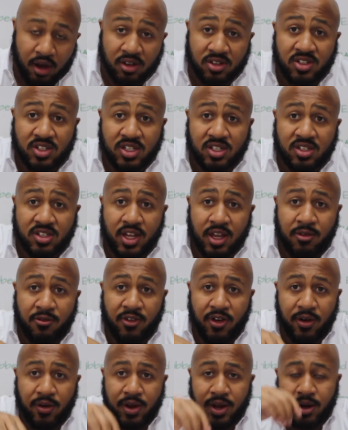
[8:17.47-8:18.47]
6 gig
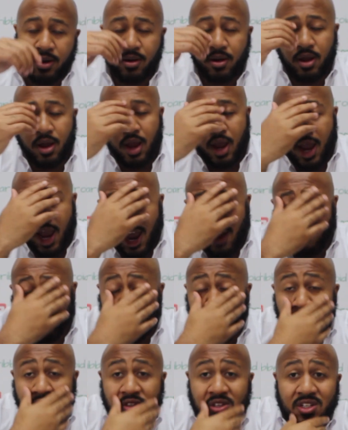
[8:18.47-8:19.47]
variant. I've
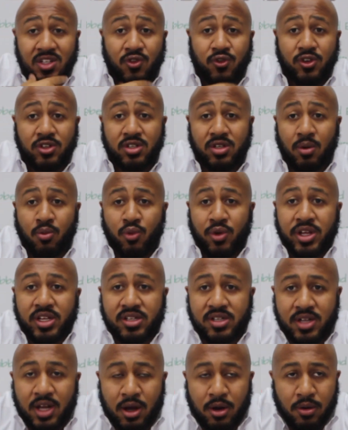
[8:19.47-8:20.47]
been using this for some
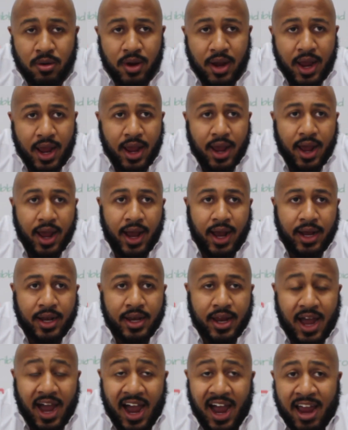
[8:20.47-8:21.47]
weeks now,
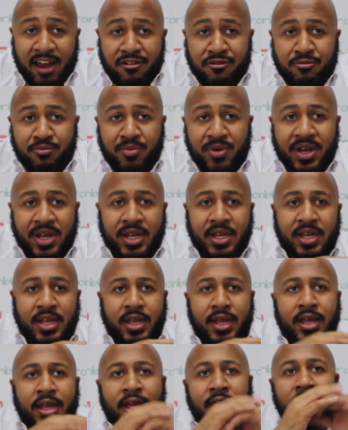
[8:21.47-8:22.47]
and
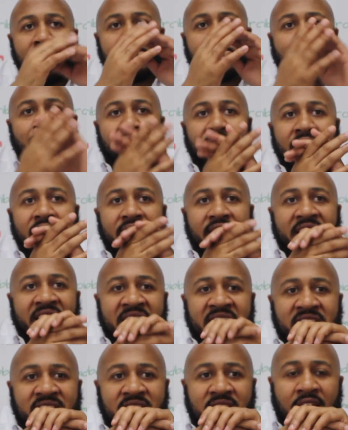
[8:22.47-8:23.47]
it's been
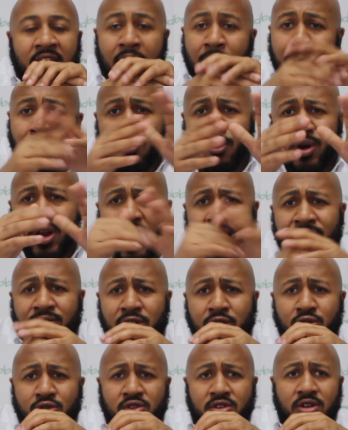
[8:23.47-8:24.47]
easy, and I'm a pretty
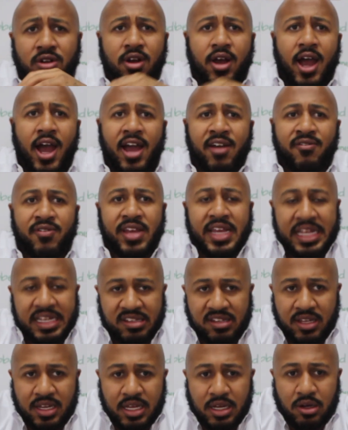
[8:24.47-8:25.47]
heavy user. I've
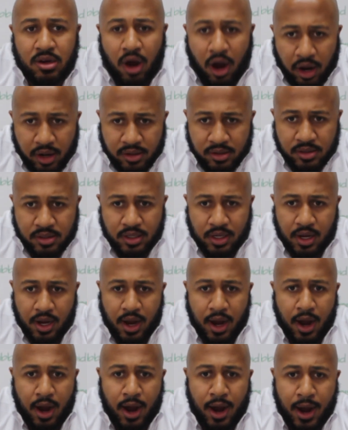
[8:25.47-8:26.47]
easily gotten
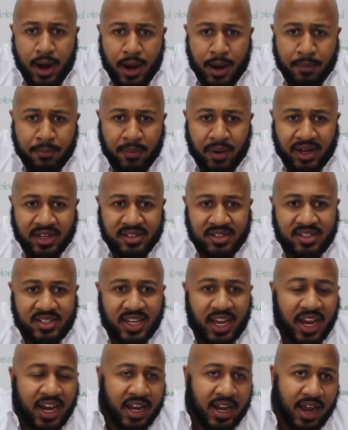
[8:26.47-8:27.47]
a
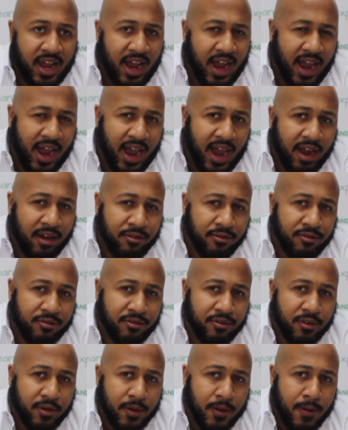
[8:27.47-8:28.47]
day and a
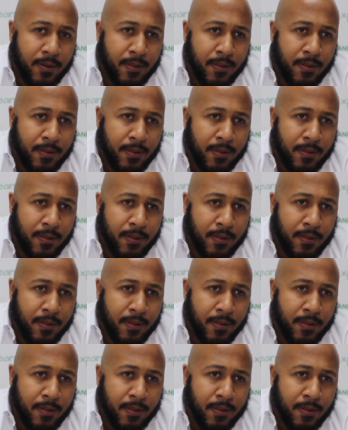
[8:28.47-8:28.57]
half,